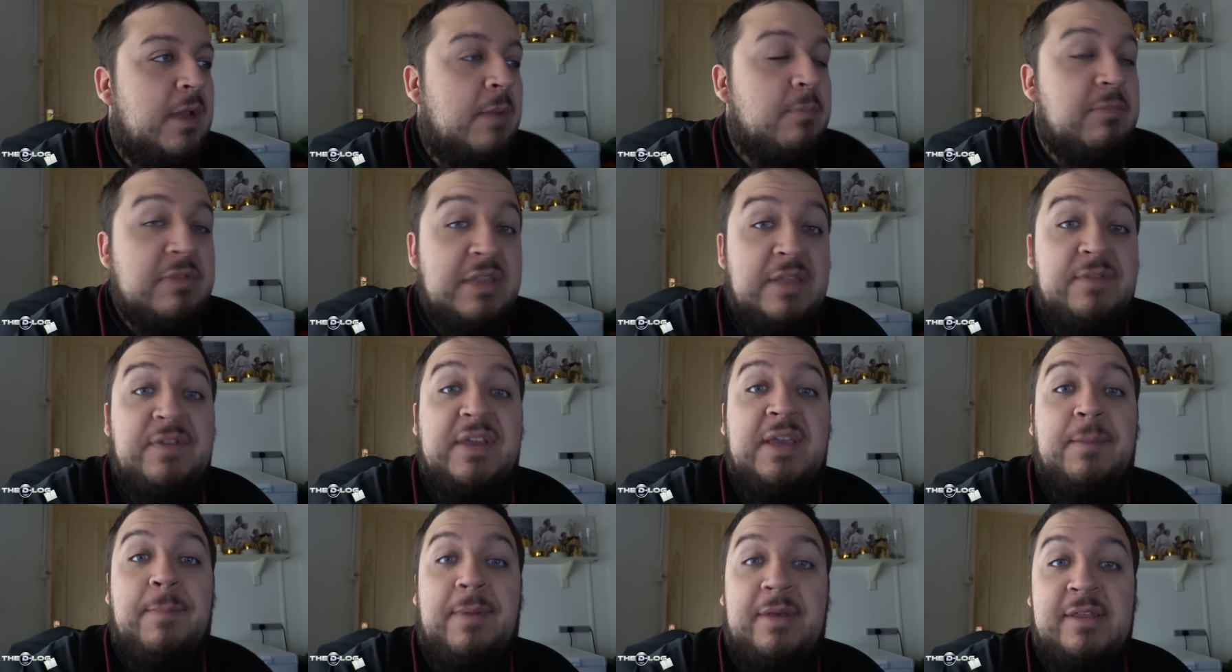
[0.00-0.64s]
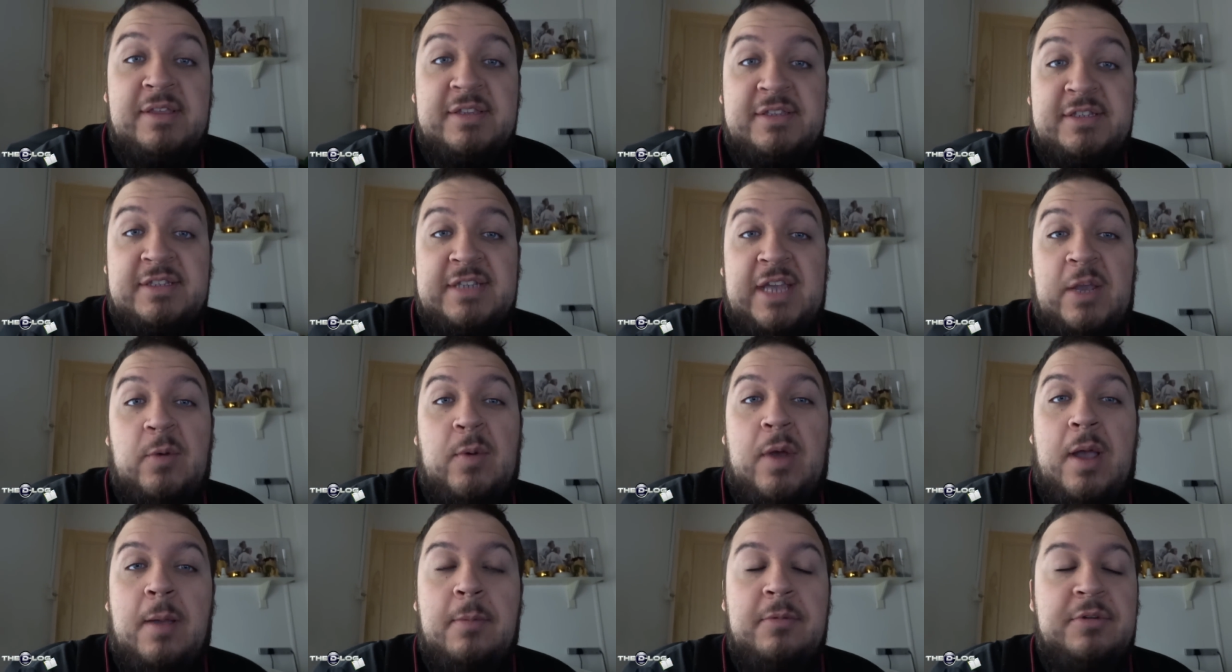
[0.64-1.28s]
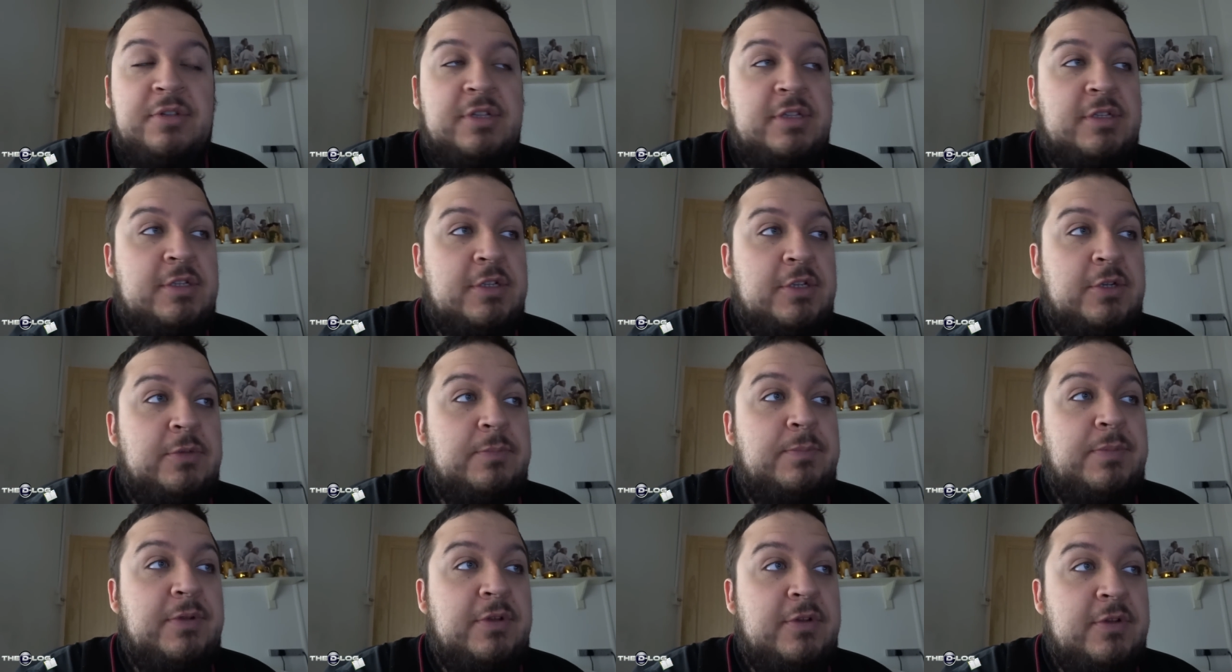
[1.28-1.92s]
I'm going to think about this today, what I'm going
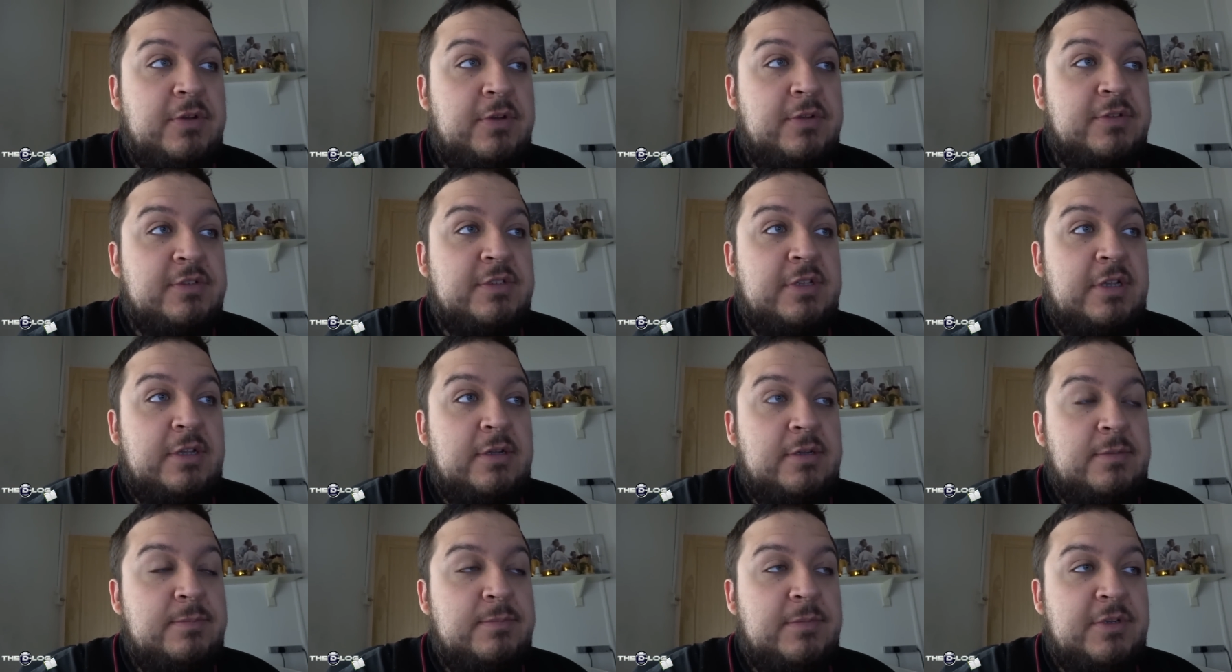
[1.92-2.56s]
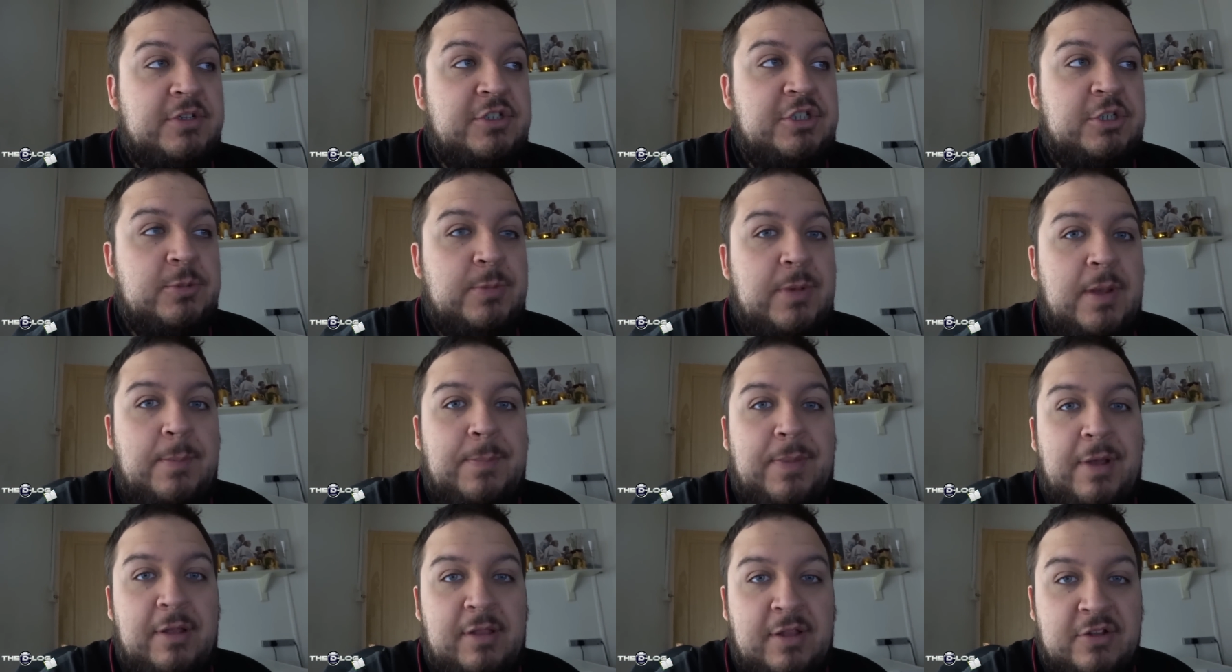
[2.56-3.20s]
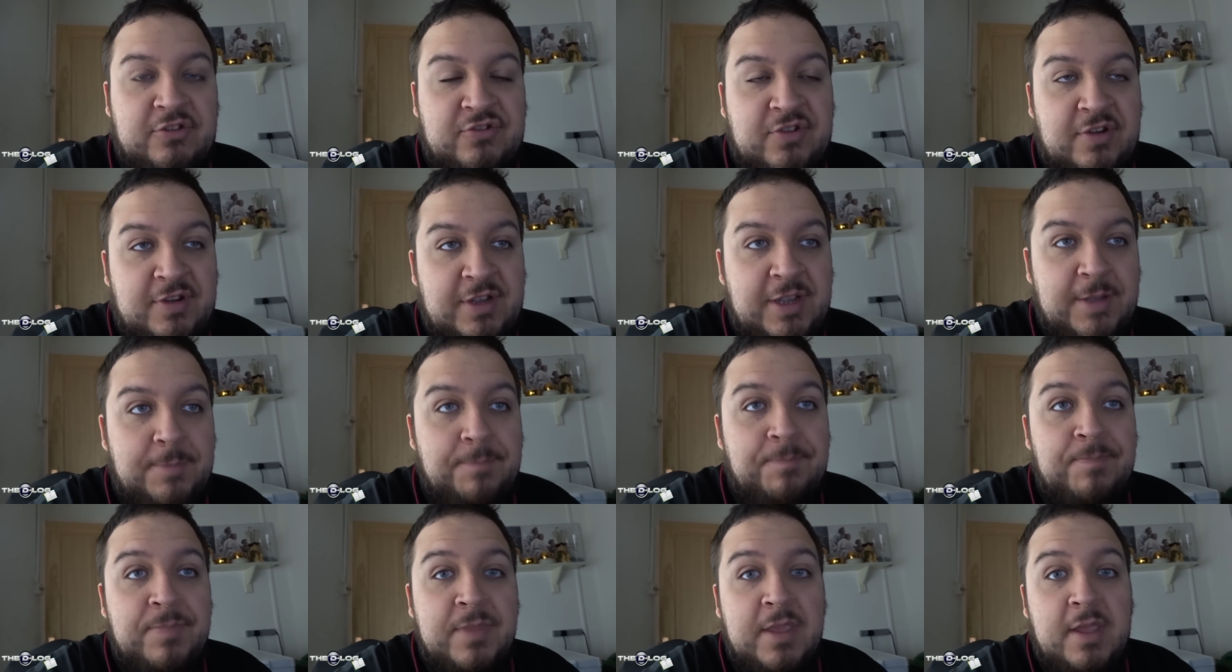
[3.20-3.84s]
to do, because I'm not sure about Lotro
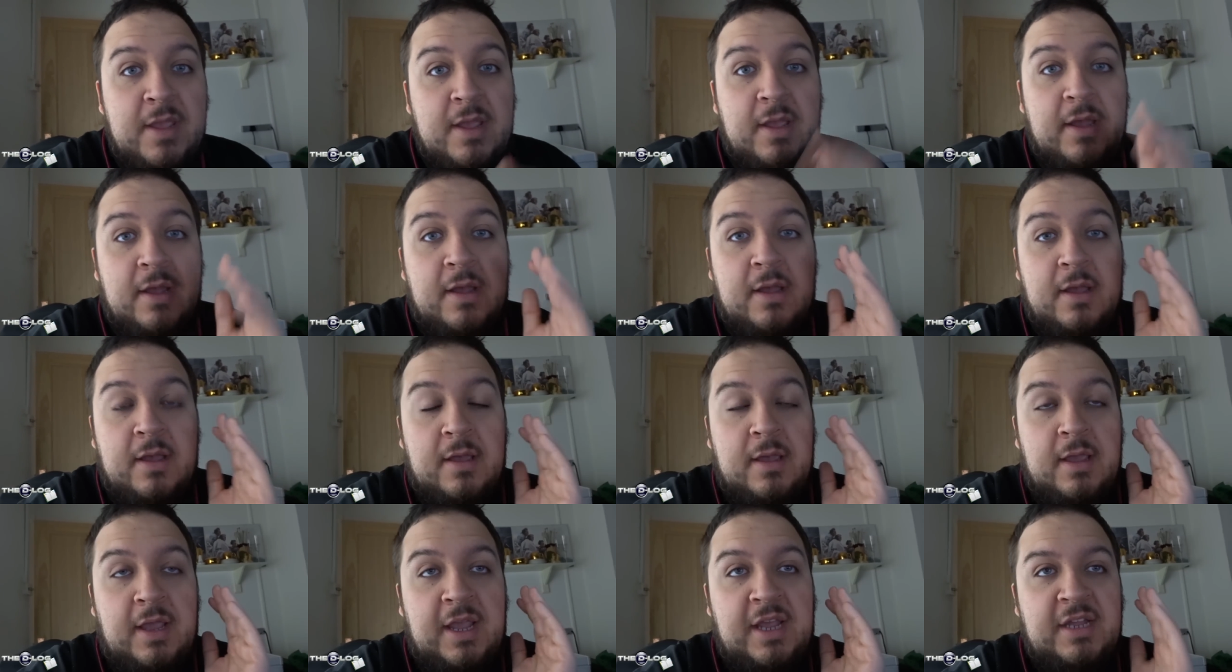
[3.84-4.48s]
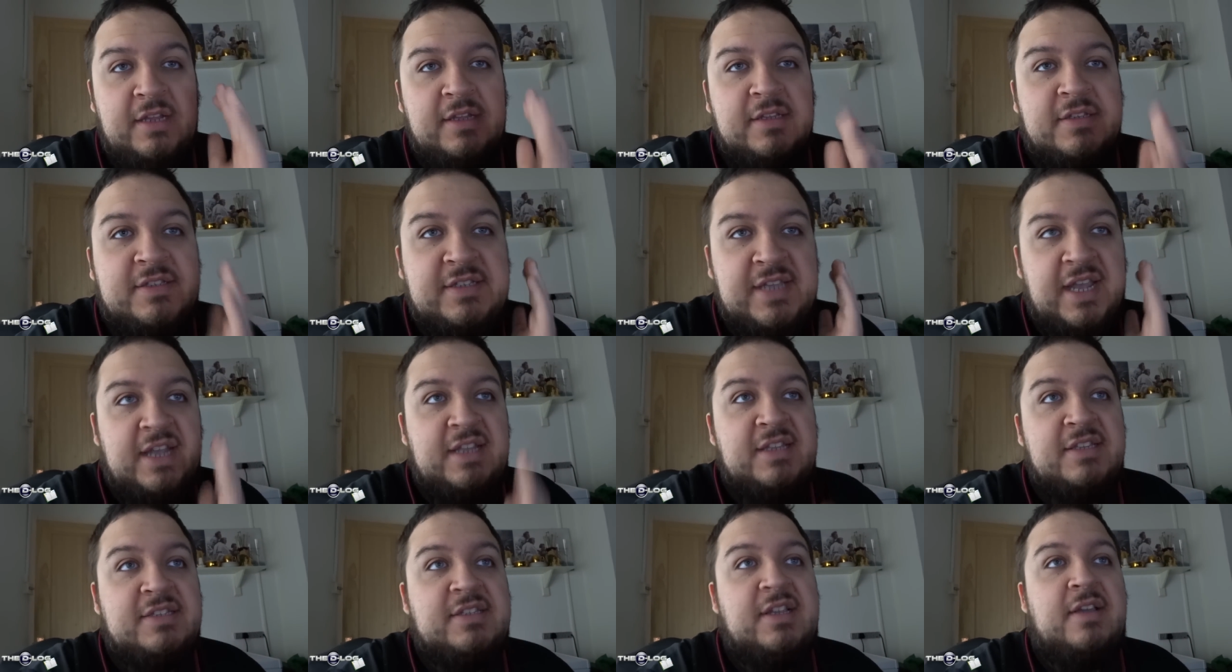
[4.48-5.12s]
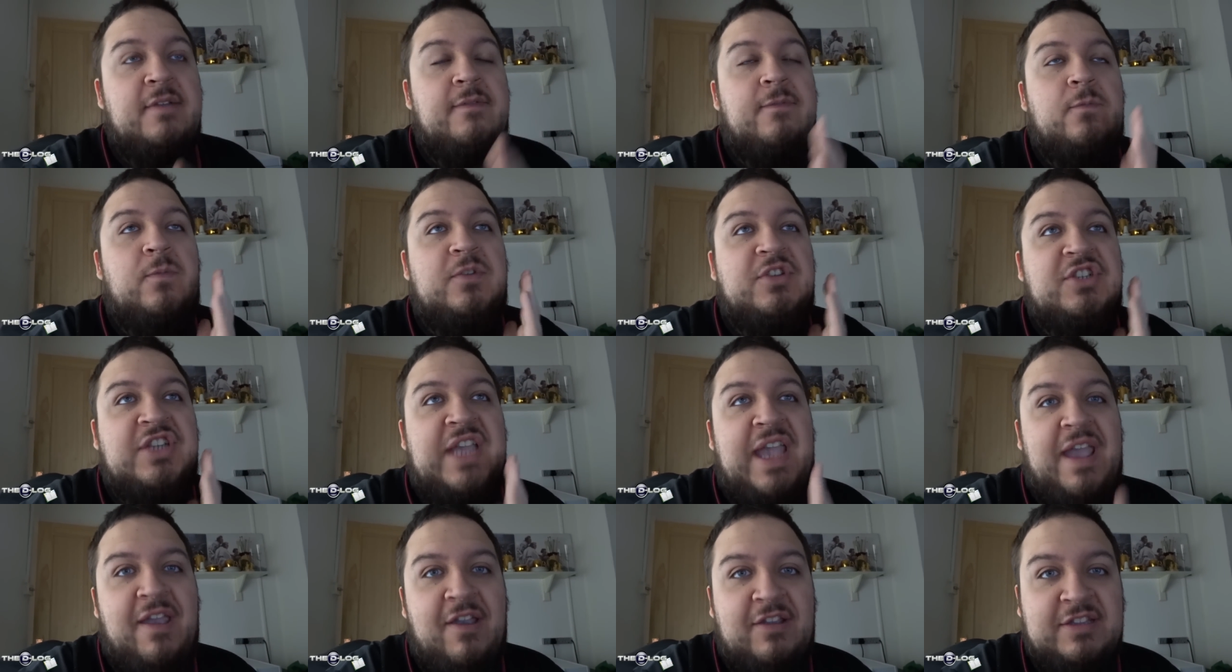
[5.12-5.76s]
yet, in the sense of
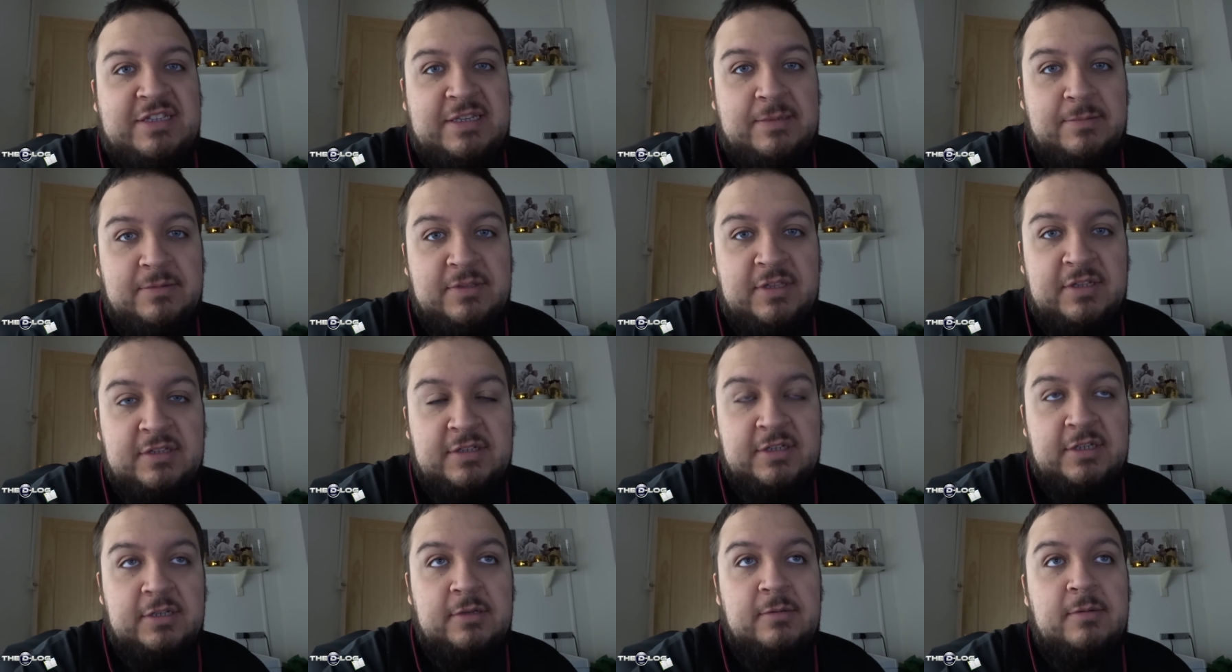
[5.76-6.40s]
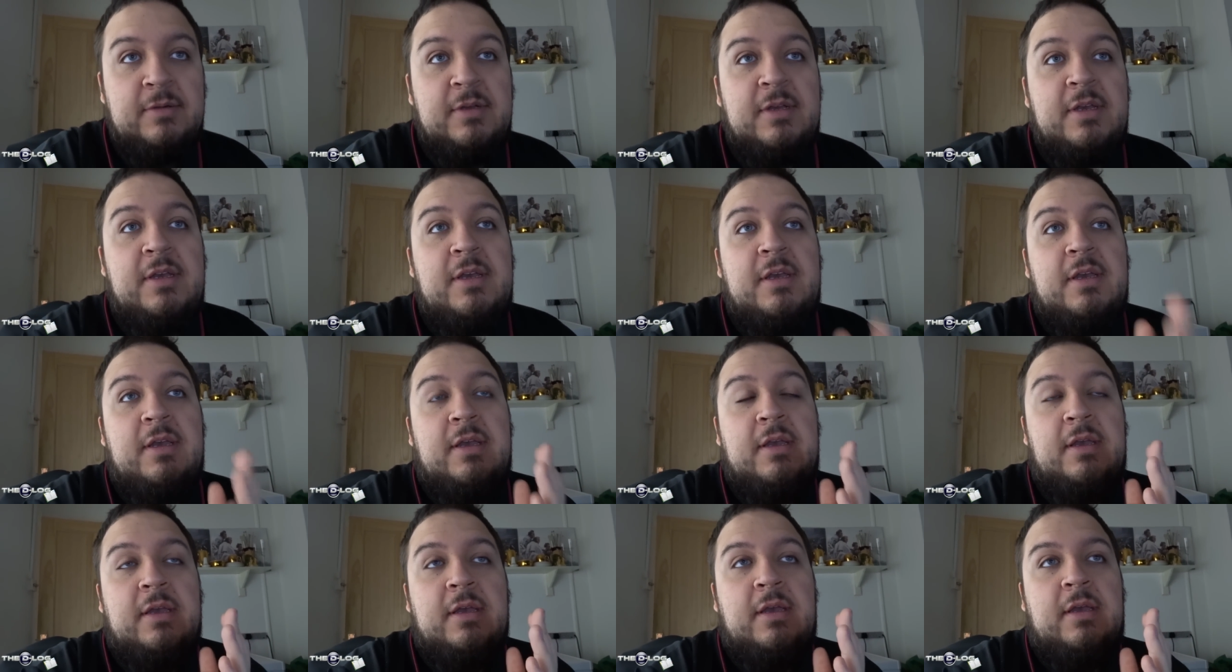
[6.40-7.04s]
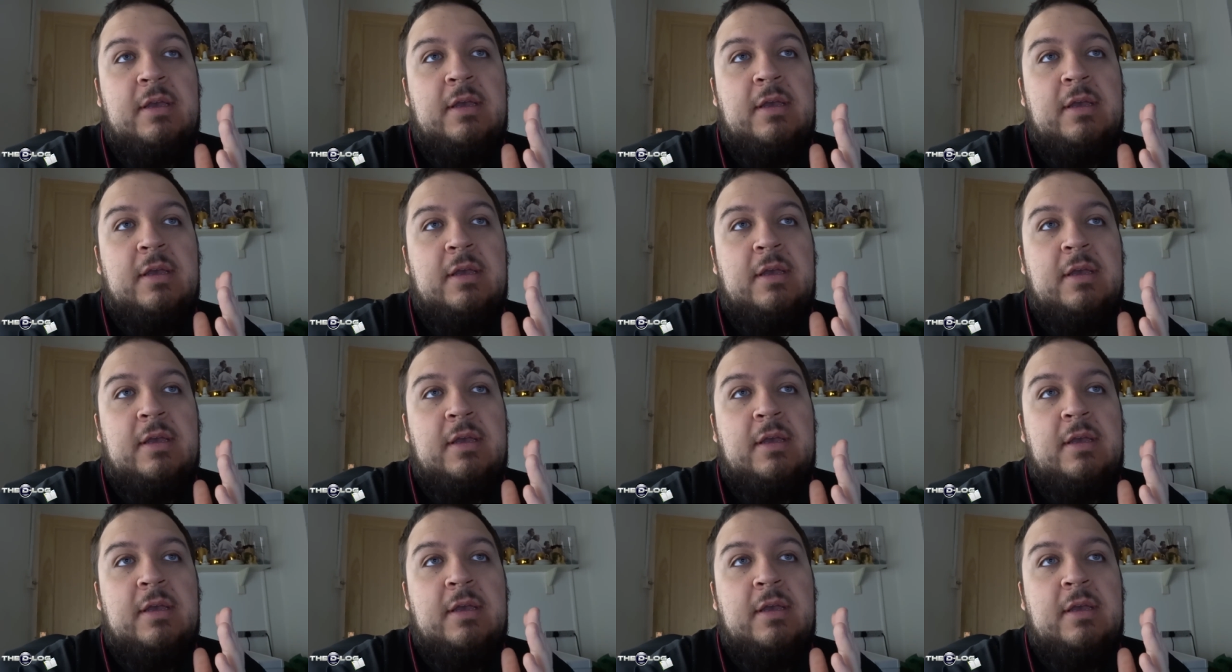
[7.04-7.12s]
which character I'm going to do.